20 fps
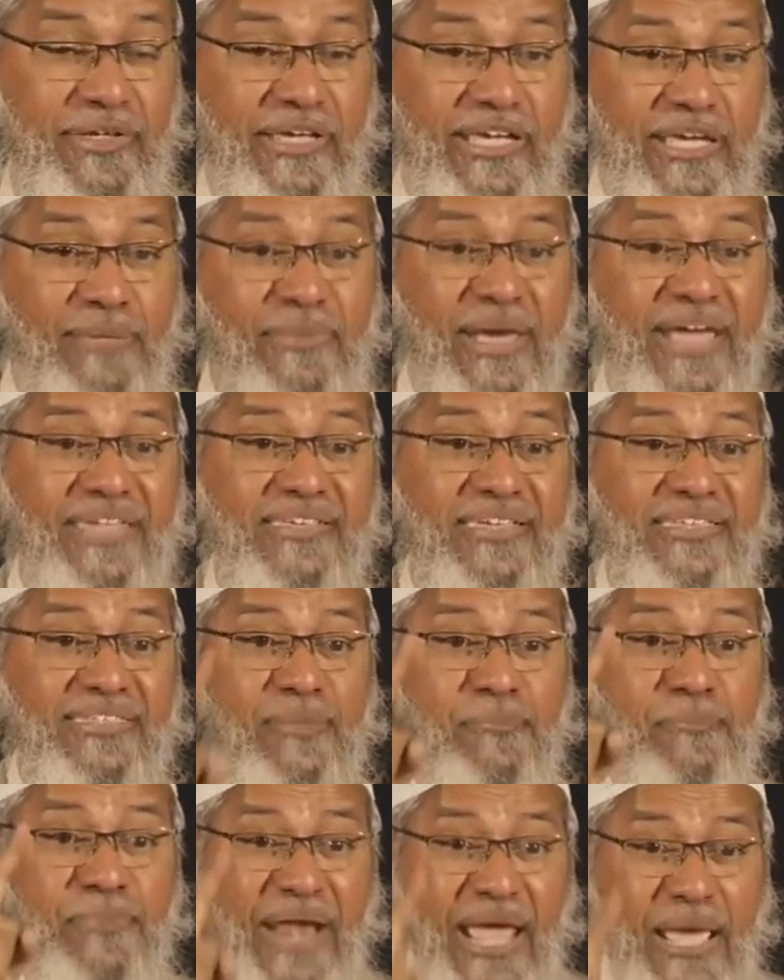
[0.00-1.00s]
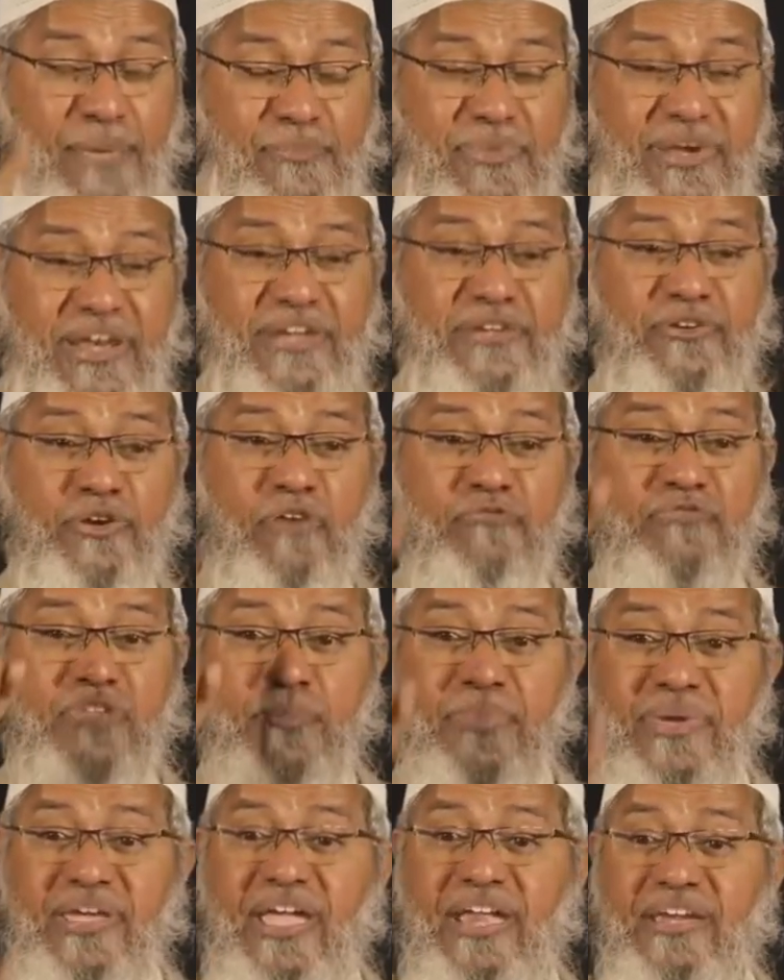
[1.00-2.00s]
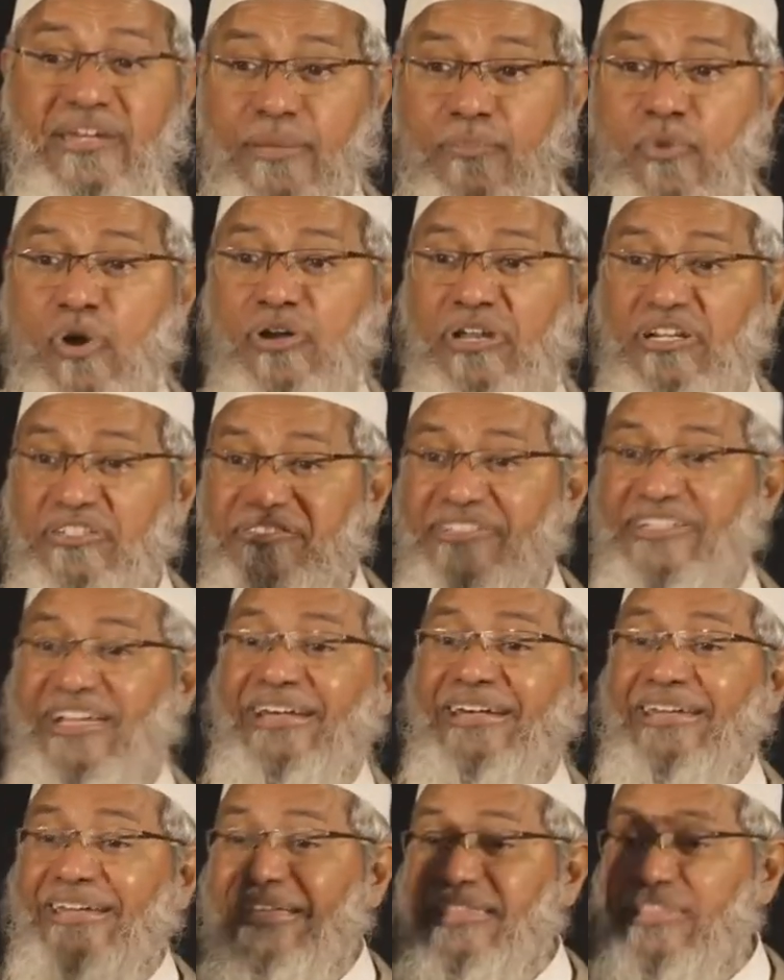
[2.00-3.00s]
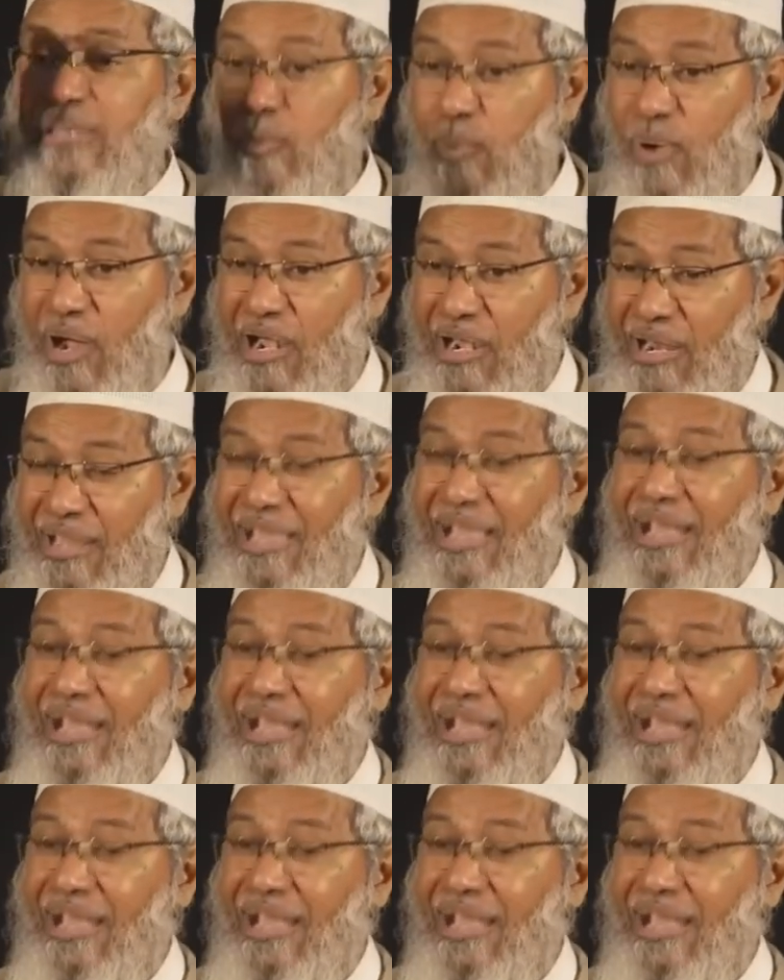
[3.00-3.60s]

Imagine the Prime Minister of the biggest democracy country in the world,